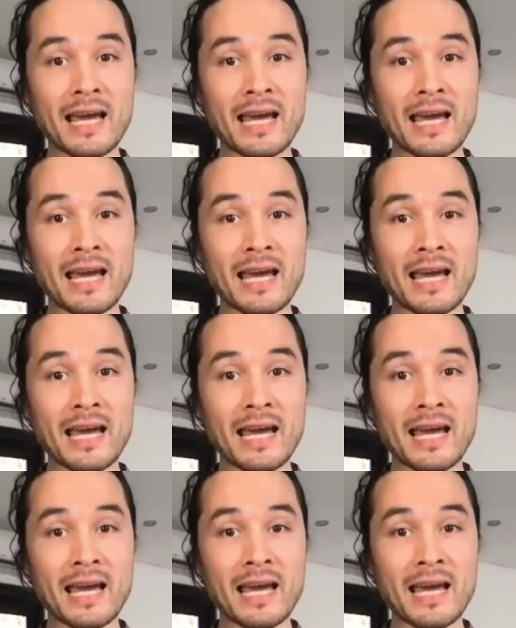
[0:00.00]

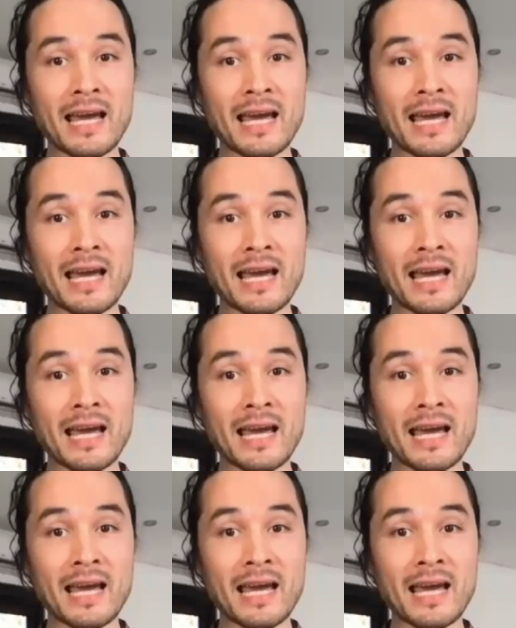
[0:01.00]

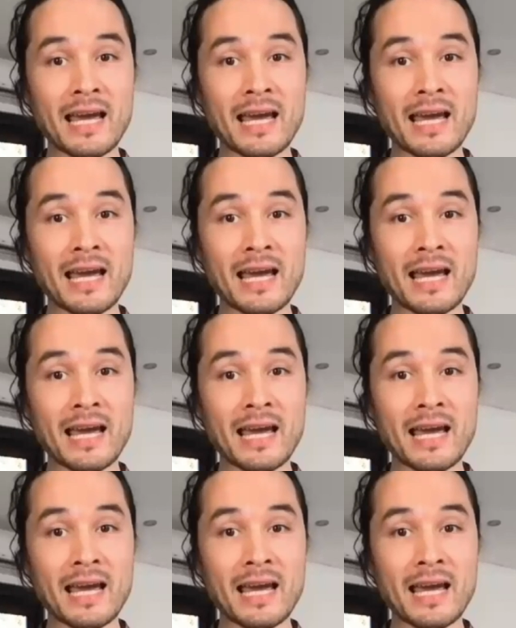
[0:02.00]

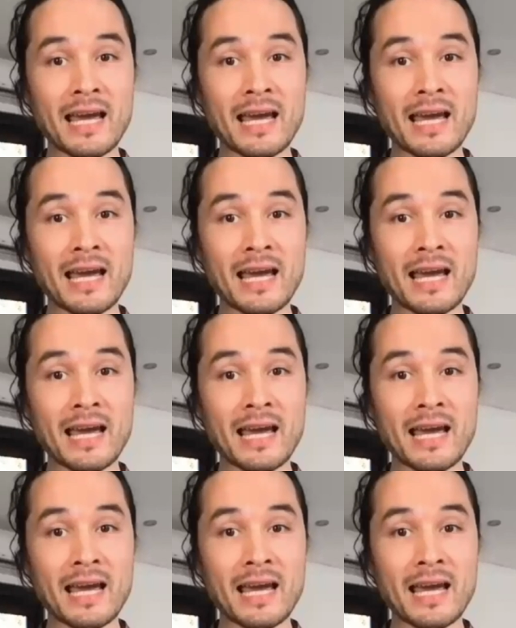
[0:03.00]

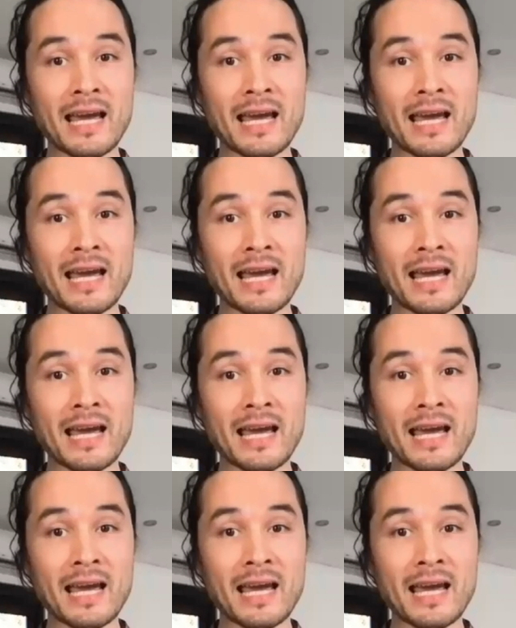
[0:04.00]
(no lip movement)